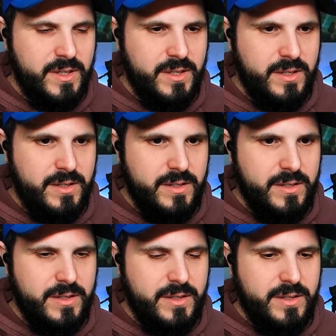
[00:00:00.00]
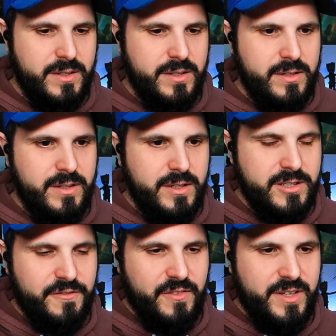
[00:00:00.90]
and I think it's because there's something.
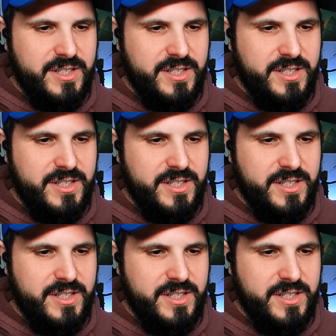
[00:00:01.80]
He's afraid.